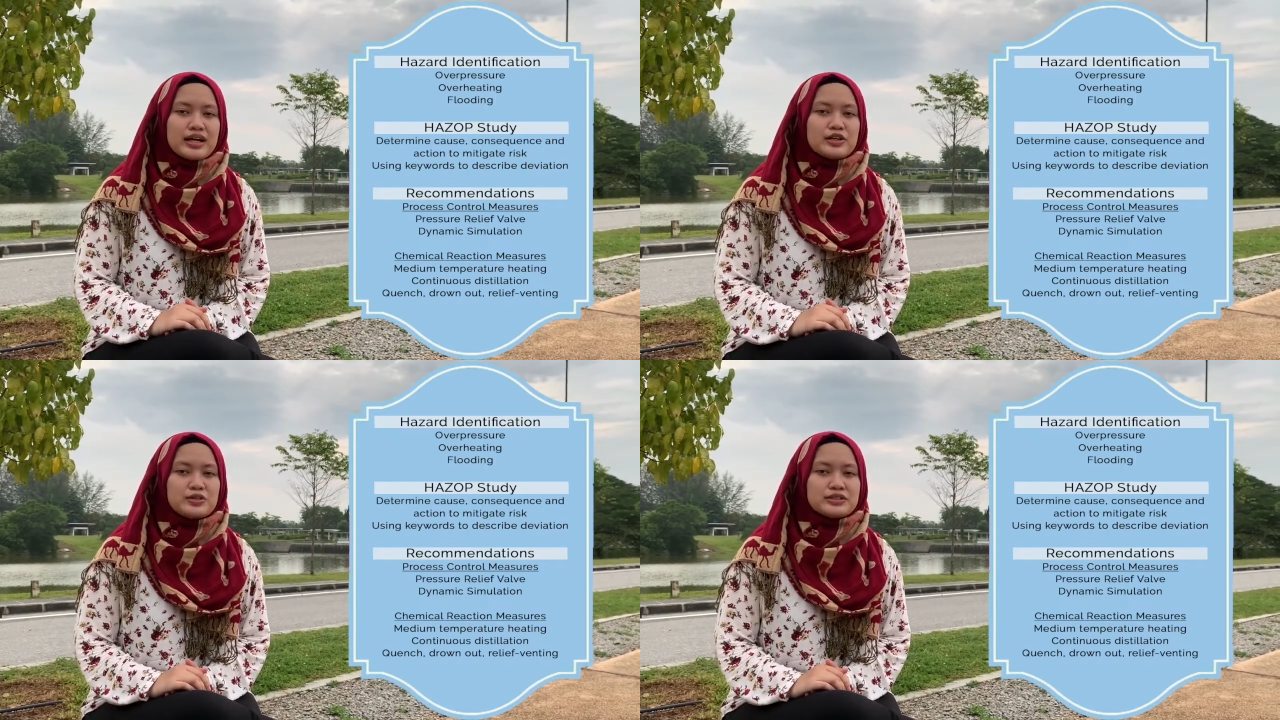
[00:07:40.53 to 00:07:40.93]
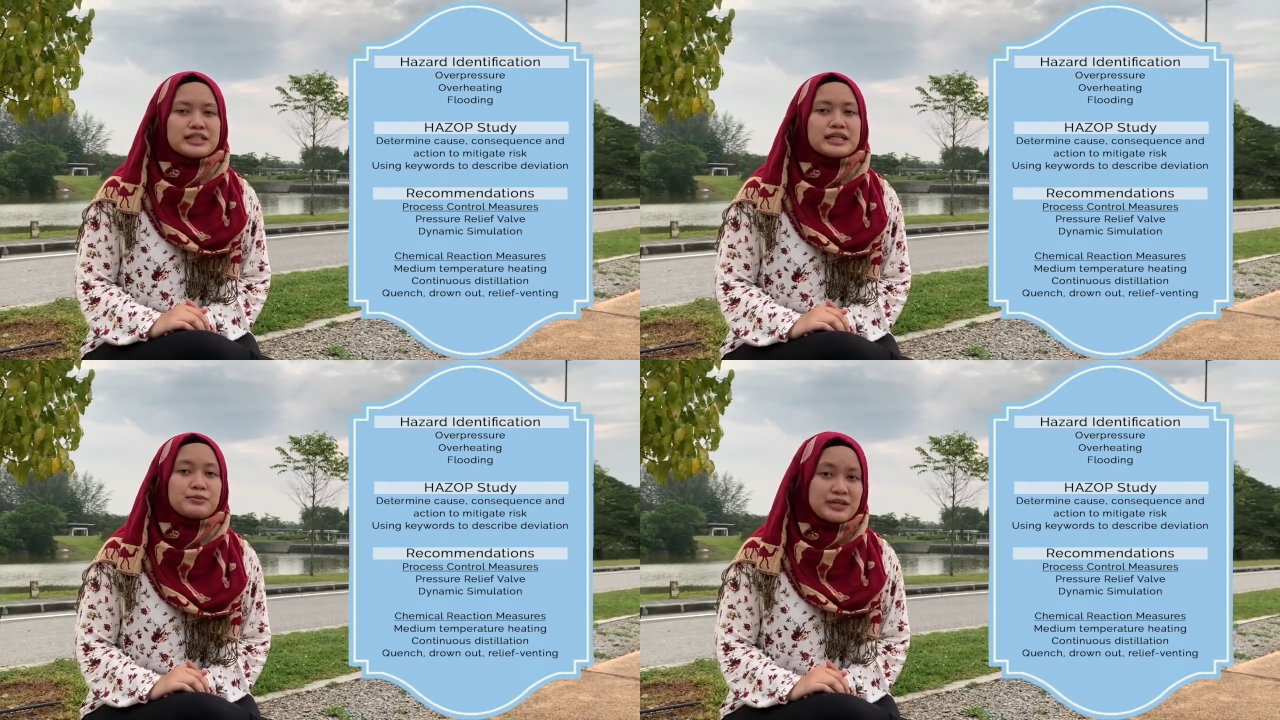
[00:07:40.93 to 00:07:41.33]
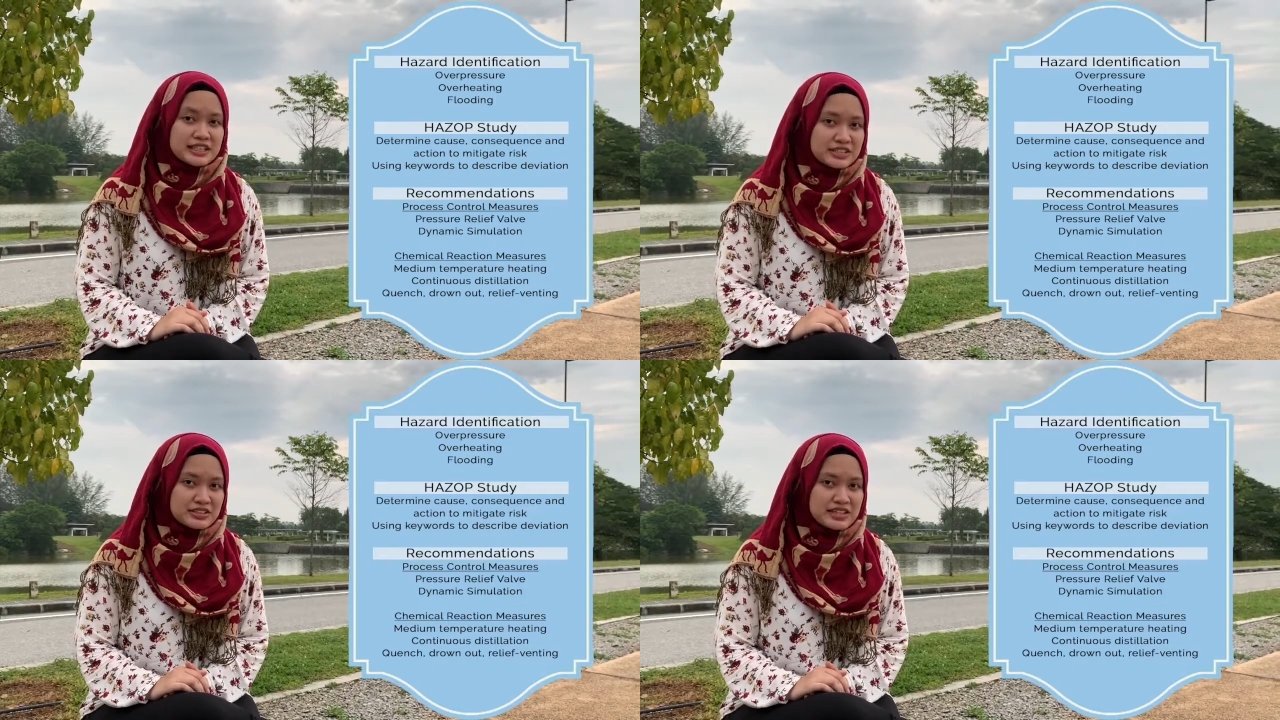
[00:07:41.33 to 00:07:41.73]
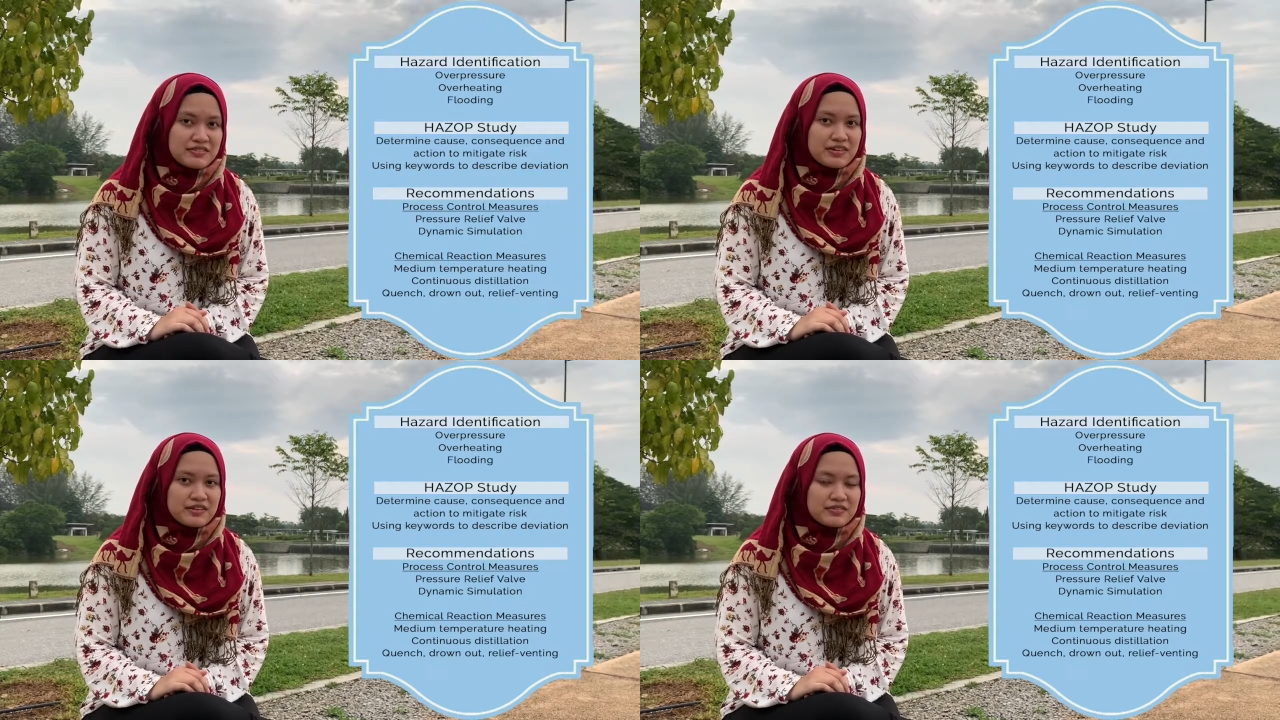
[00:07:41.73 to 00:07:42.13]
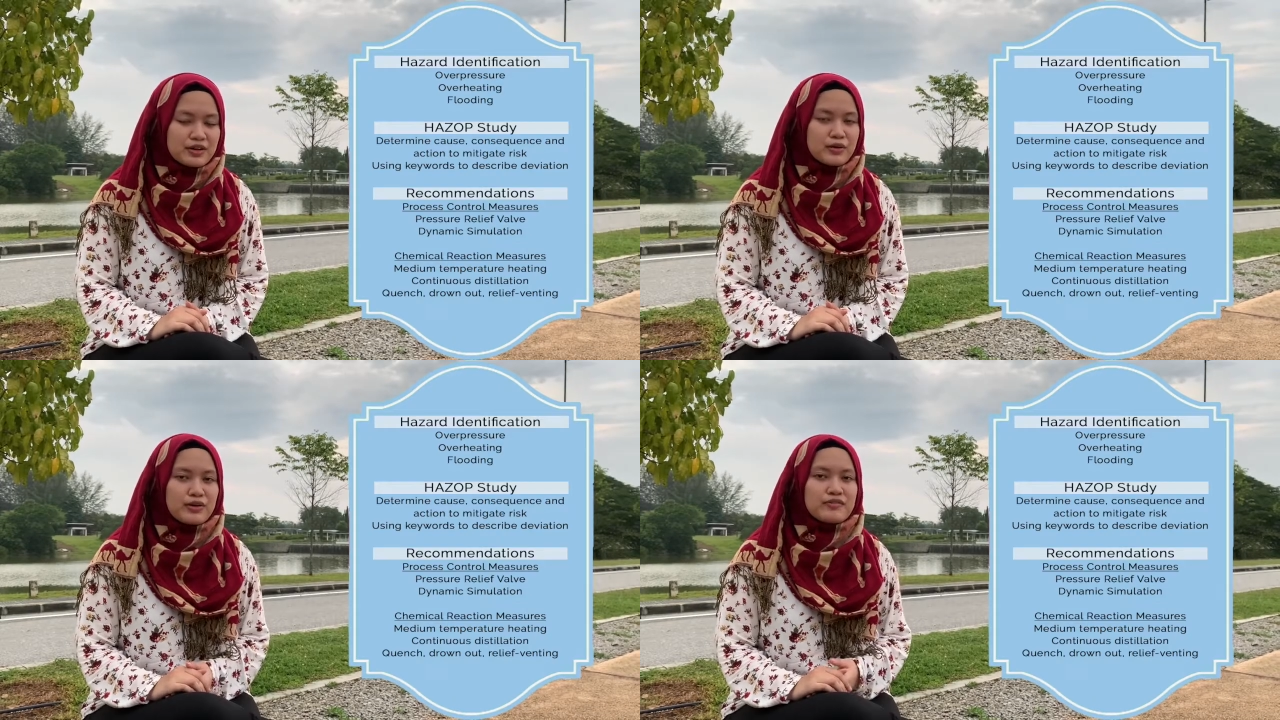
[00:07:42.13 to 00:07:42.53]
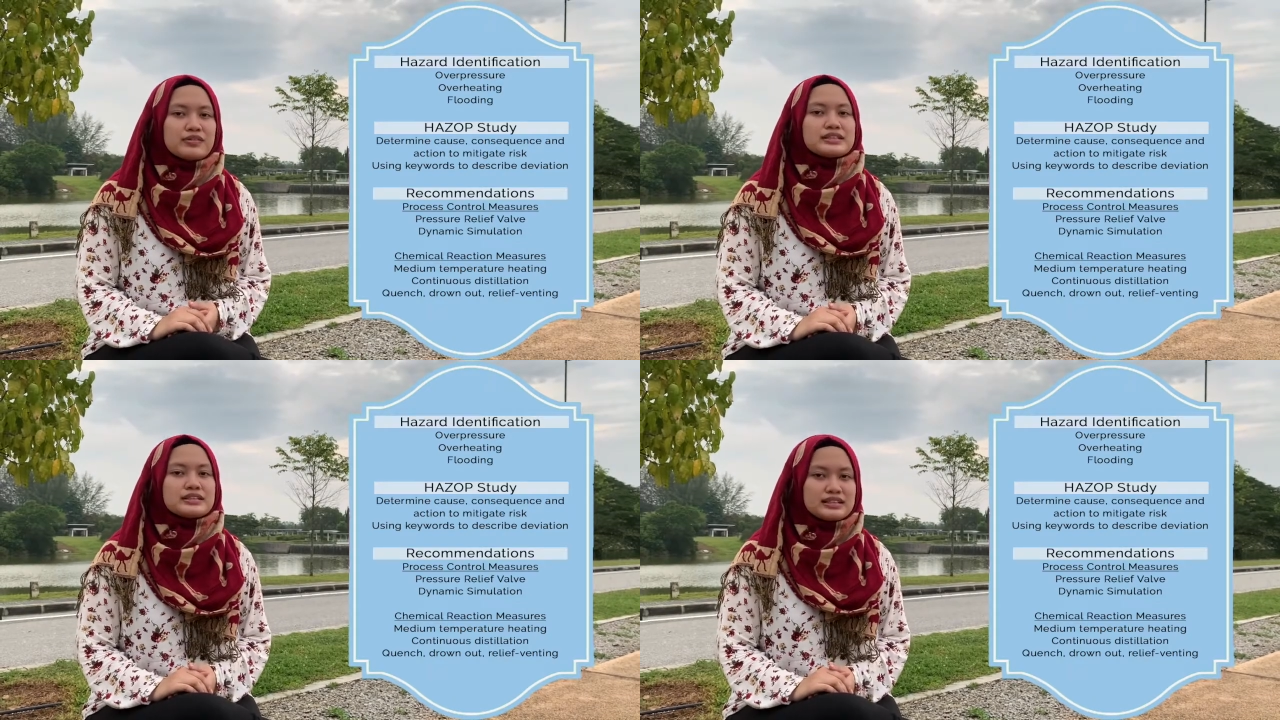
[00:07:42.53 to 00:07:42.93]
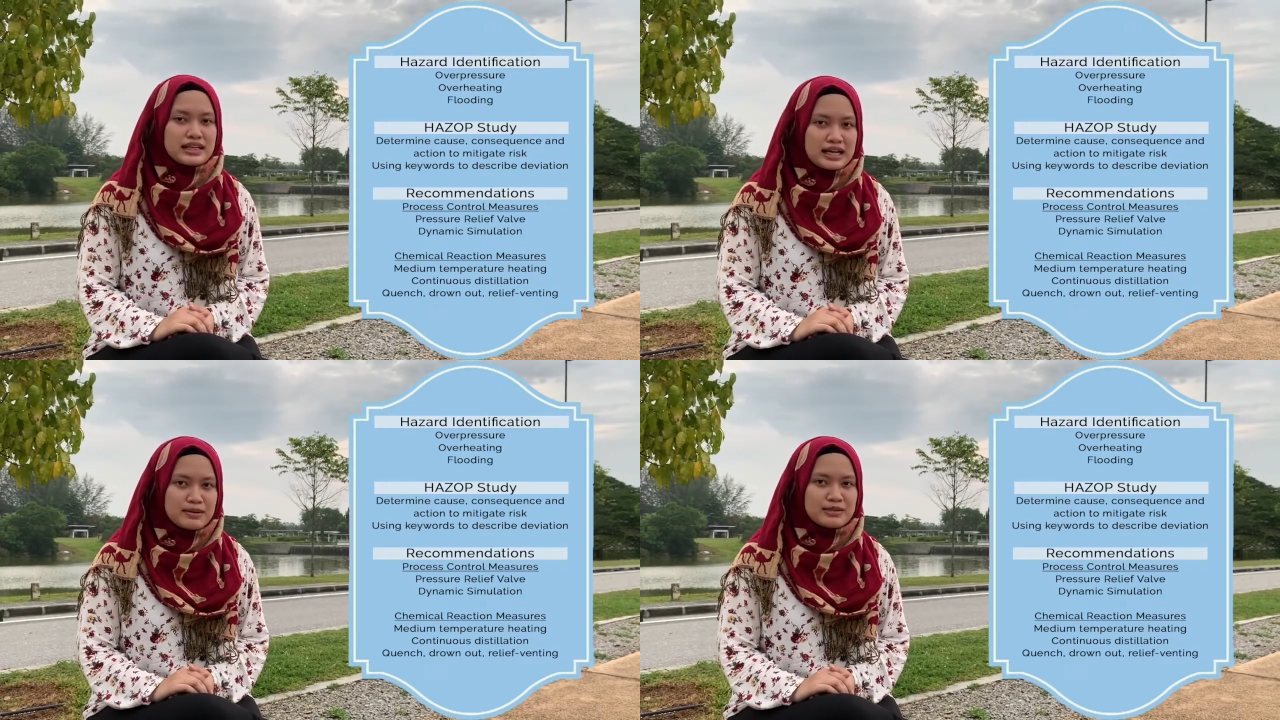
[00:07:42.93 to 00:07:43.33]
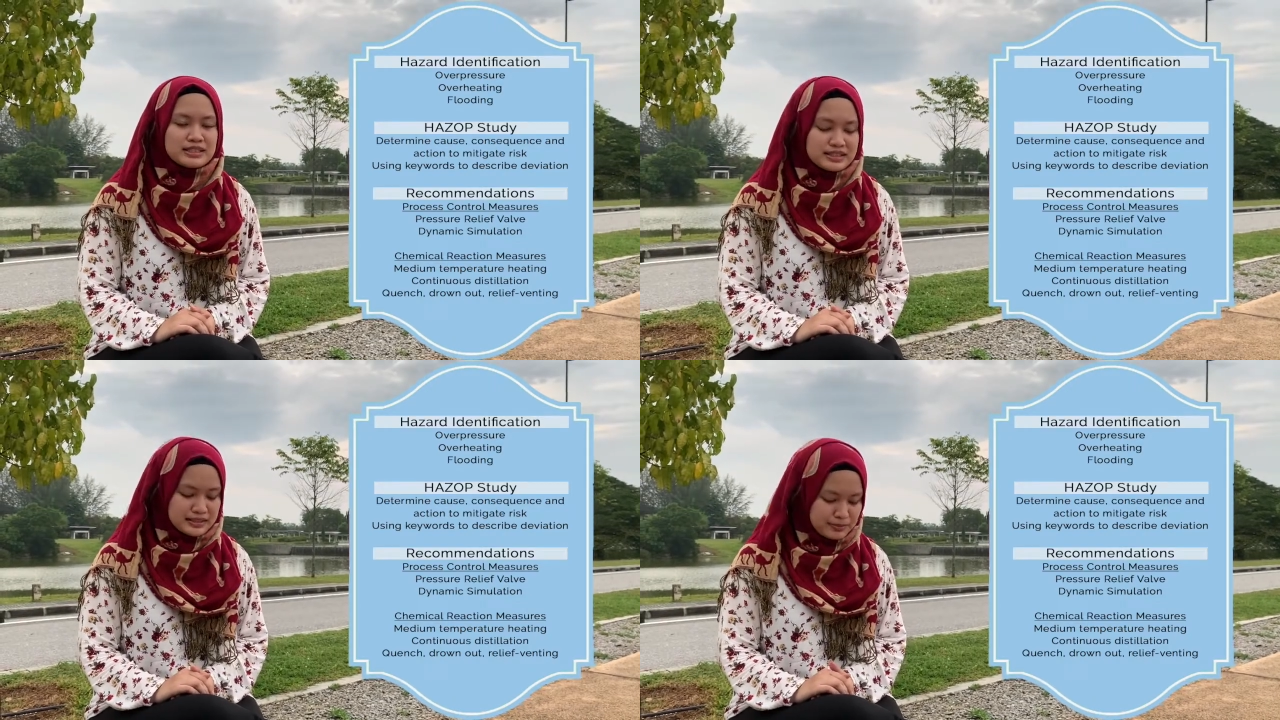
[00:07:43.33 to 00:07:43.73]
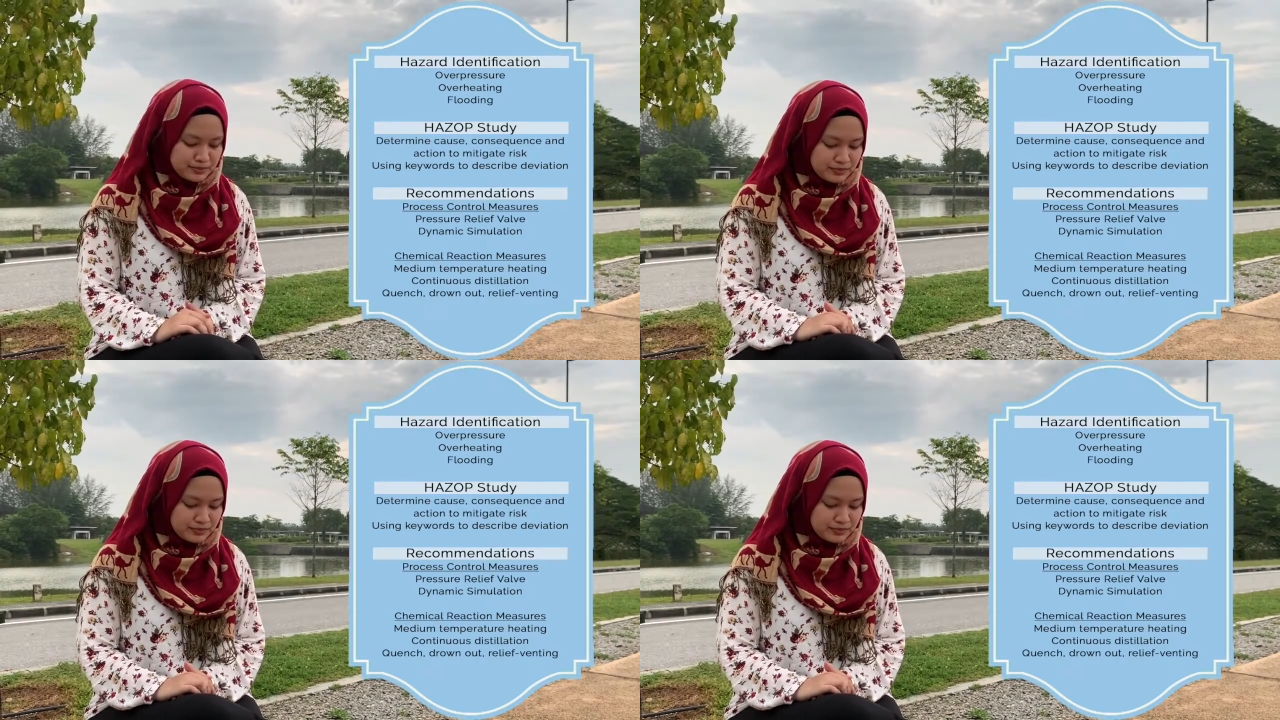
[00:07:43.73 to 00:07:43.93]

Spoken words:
using a pressure relief valve with dynamic system,